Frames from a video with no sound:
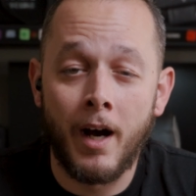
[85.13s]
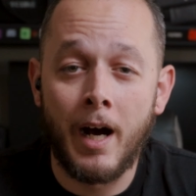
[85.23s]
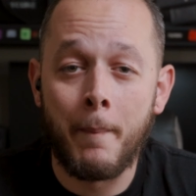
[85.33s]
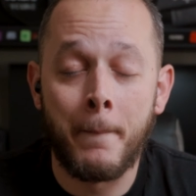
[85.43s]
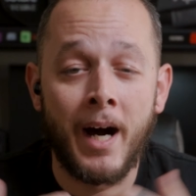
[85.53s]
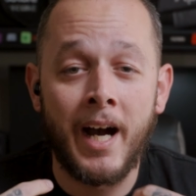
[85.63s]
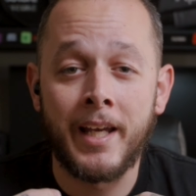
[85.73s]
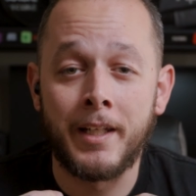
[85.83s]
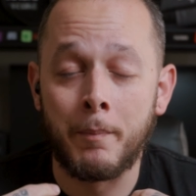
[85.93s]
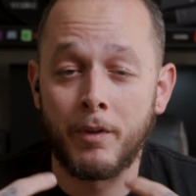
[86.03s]
uh,
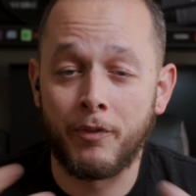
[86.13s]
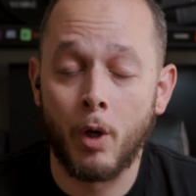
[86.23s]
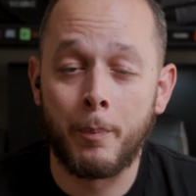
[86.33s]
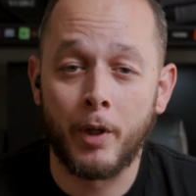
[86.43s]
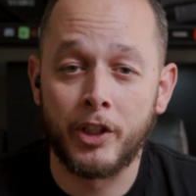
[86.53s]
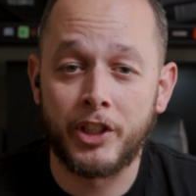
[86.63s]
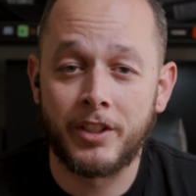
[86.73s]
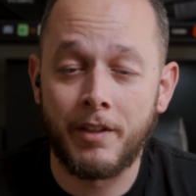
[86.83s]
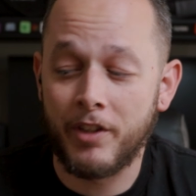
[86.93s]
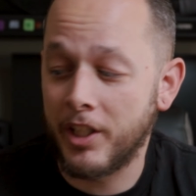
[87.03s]
my number four
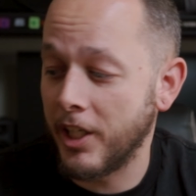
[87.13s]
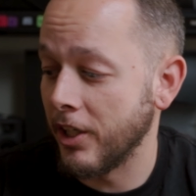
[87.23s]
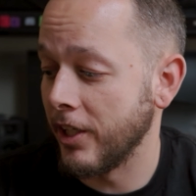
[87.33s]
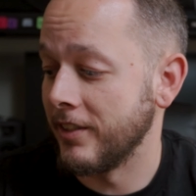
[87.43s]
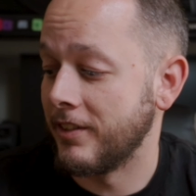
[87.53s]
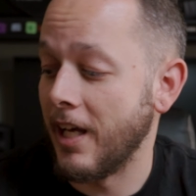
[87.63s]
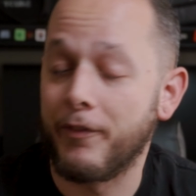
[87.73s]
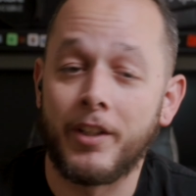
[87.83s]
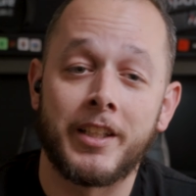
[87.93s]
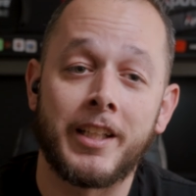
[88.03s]
purchase of the year is
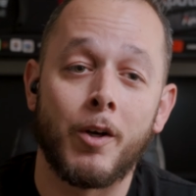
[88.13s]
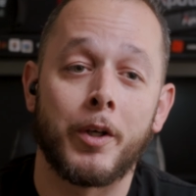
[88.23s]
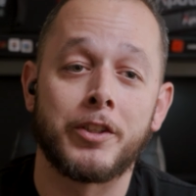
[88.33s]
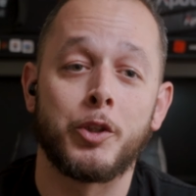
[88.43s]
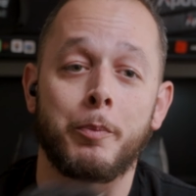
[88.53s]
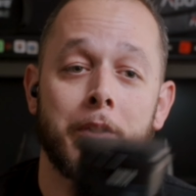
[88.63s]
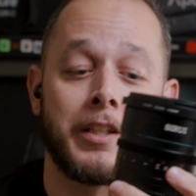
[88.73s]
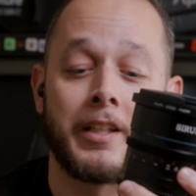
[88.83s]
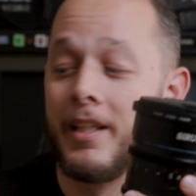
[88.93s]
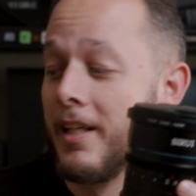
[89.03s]
definitely going to
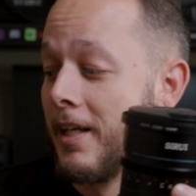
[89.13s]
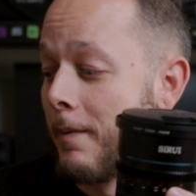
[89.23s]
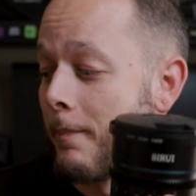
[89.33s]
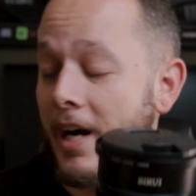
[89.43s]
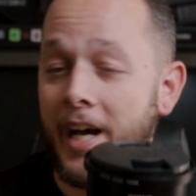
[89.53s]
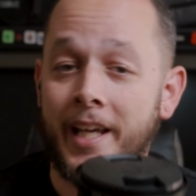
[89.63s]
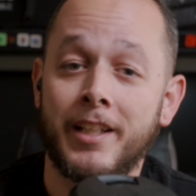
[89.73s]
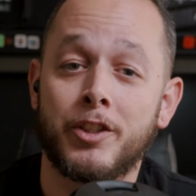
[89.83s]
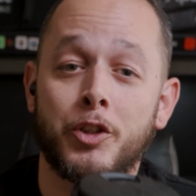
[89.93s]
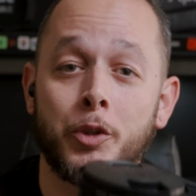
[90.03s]
be
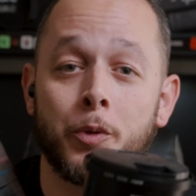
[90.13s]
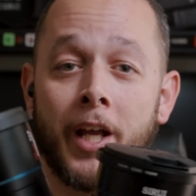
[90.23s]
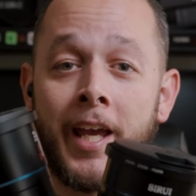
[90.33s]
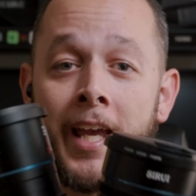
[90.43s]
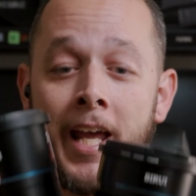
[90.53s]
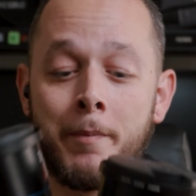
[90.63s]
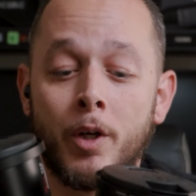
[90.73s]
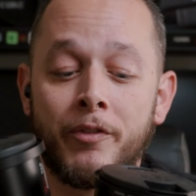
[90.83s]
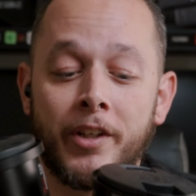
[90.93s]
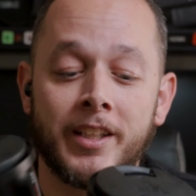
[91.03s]
my Sirui
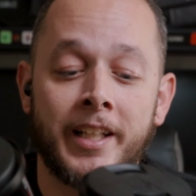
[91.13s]
anamorphic